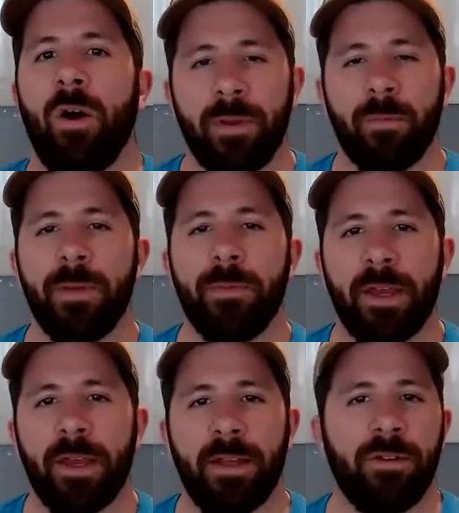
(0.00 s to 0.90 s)
You know, people
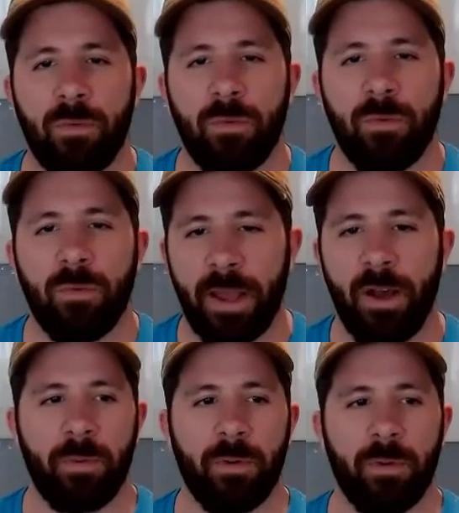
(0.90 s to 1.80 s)
that don't want to
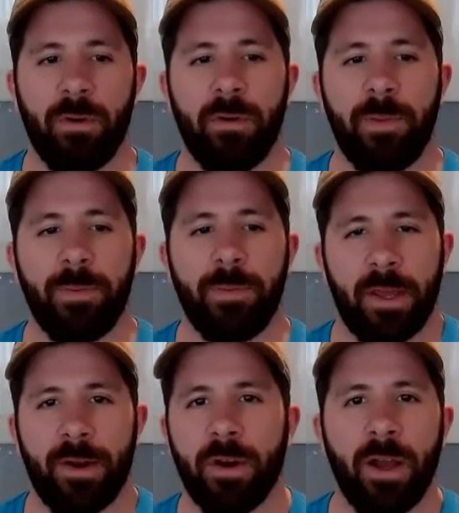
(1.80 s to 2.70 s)
help or people
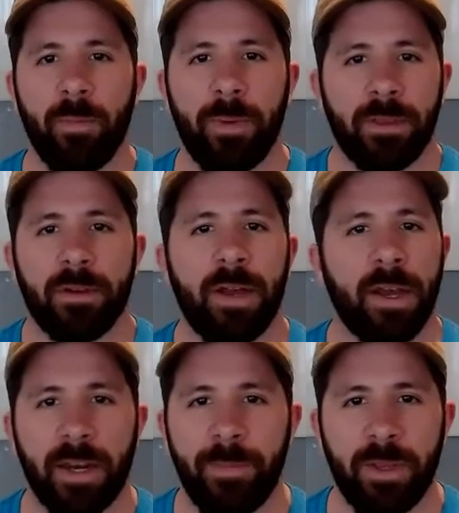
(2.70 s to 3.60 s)
that aren't helping, they're
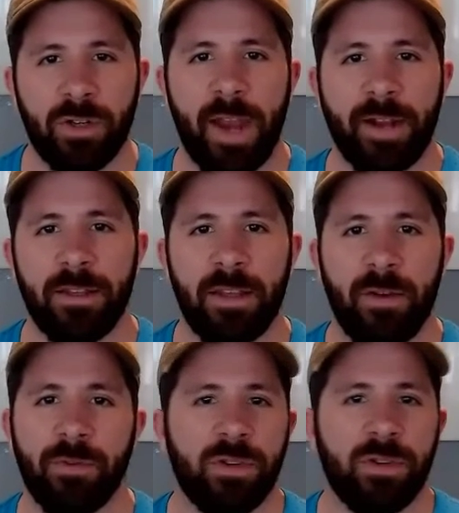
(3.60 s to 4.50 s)
not going to be attracted to
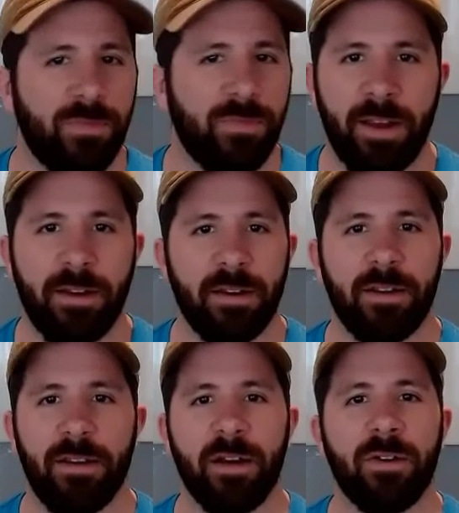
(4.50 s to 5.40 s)
that, which is fine,
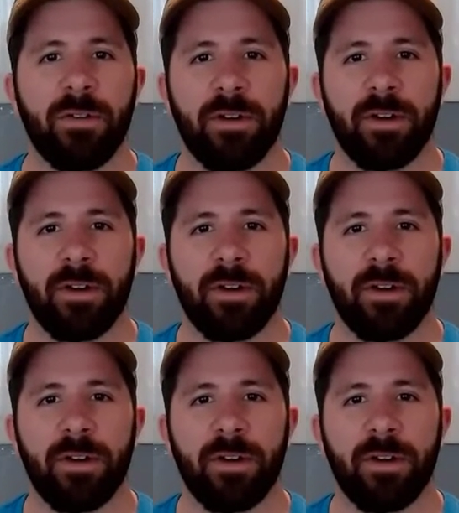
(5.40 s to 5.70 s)
you know.